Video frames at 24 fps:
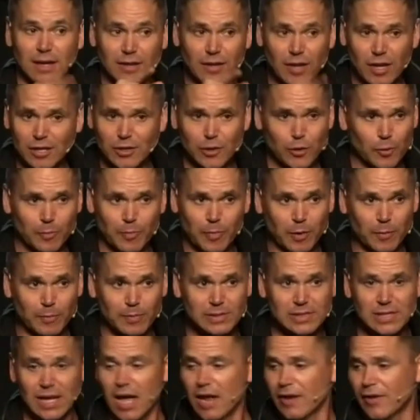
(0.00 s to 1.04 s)
not your
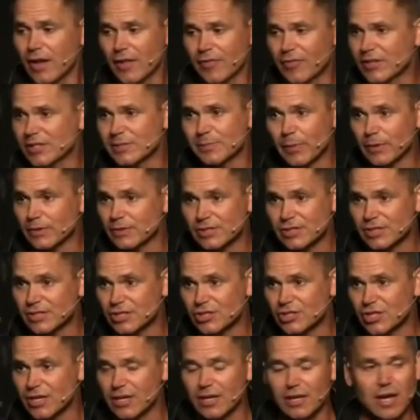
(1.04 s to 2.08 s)
purpose, not this person's
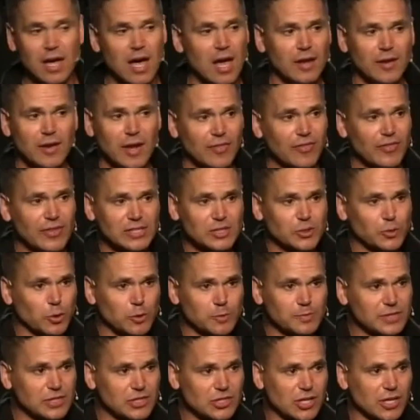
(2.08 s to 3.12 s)
agenda, not this
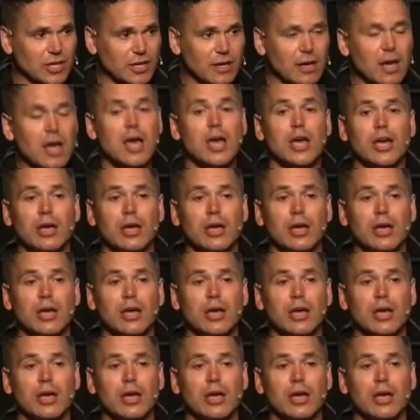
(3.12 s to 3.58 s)
group's agenda,